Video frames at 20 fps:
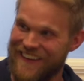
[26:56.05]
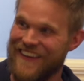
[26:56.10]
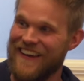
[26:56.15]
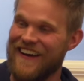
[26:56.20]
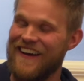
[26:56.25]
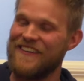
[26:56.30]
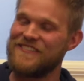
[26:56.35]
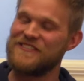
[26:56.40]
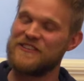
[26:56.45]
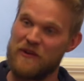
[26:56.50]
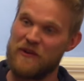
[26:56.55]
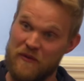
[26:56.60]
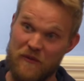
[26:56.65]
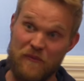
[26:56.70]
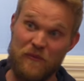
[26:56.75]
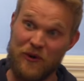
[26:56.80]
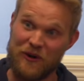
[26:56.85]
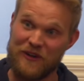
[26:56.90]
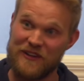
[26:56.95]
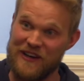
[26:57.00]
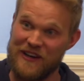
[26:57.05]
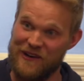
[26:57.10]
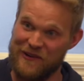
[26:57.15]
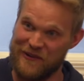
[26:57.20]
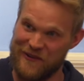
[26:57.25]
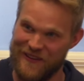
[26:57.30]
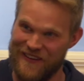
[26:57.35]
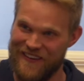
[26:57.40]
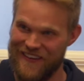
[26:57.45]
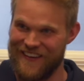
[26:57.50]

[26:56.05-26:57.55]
Yeah, so it worked out.